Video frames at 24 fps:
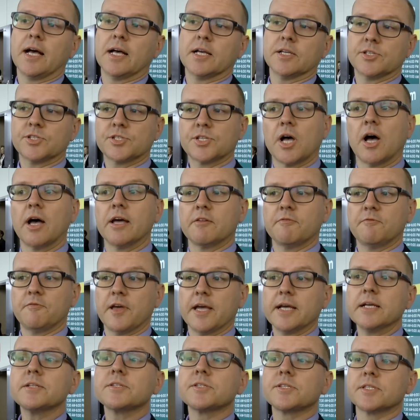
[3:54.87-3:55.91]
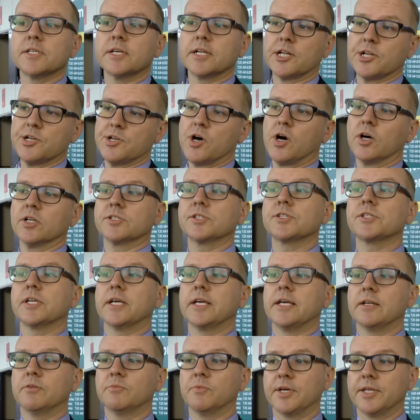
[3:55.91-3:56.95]
side effects that are not
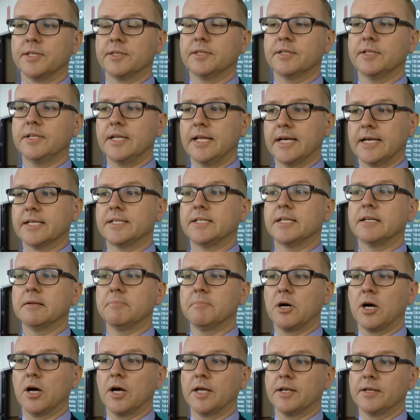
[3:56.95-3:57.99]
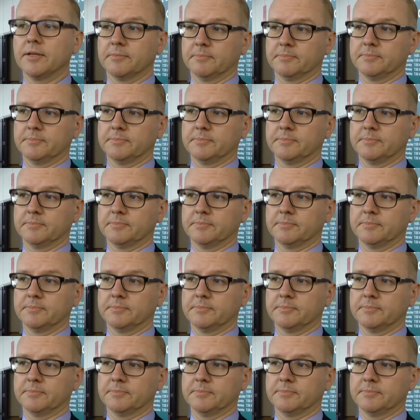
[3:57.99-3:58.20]
seen with nicotinamide.